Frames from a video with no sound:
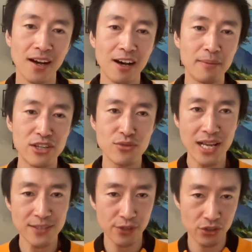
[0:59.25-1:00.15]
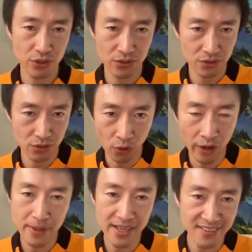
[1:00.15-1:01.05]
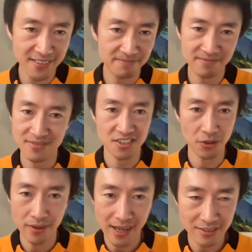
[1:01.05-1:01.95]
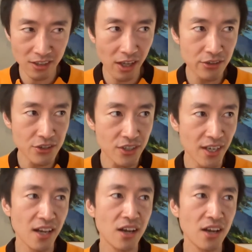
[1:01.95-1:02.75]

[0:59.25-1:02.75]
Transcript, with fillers: um, I transfer it to to Coinbase, still thousand dollars.